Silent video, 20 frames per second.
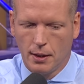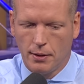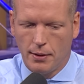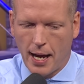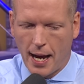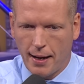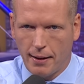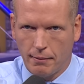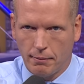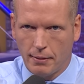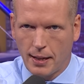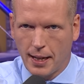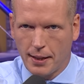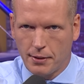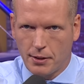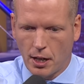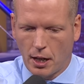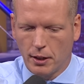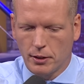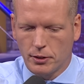That
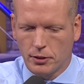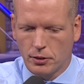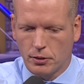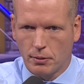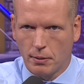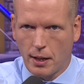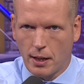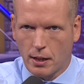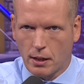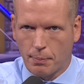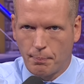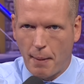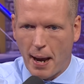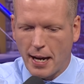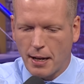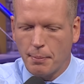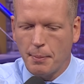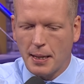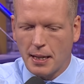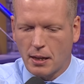that does like
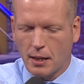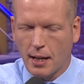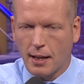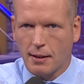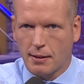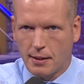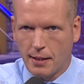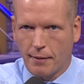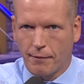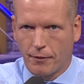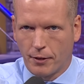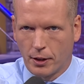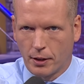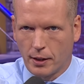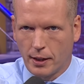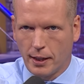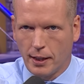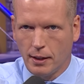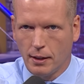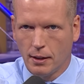make me think
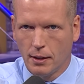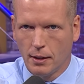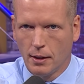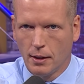differently.